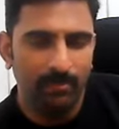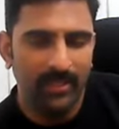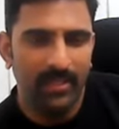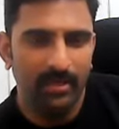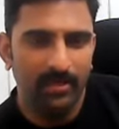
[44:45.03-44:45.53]

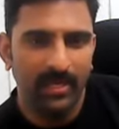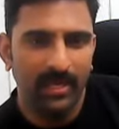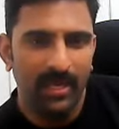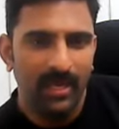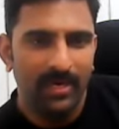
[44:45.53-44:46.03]
Bandar,
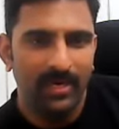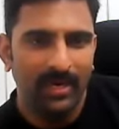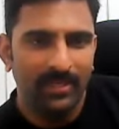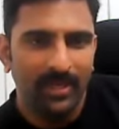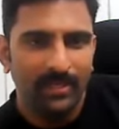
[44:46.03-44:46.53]
okay,
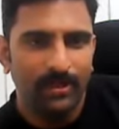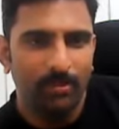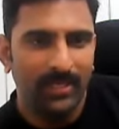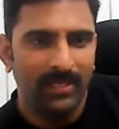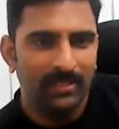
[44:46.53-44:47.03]
right?
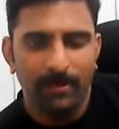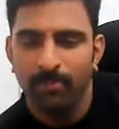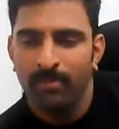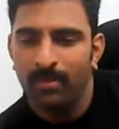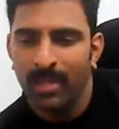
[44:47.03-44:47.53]
So monkeys,
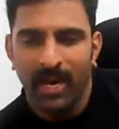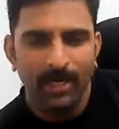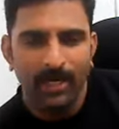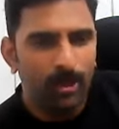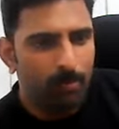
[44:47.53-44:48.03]

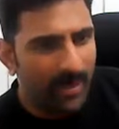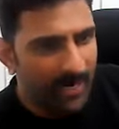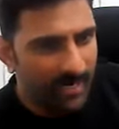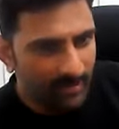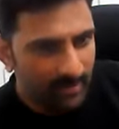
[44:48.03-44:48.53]
and you know
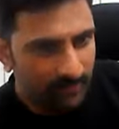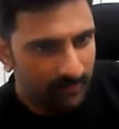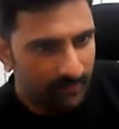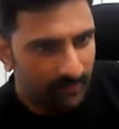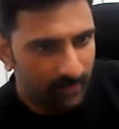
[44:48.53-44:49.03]
banana,
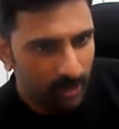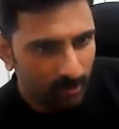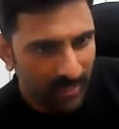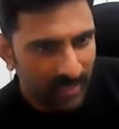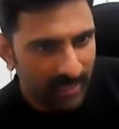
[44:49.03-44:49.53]
you
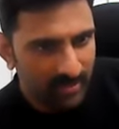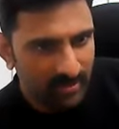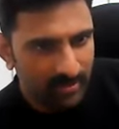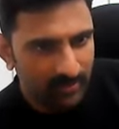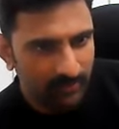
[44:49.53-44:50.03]
know
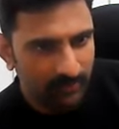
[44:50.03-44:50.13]
bananas?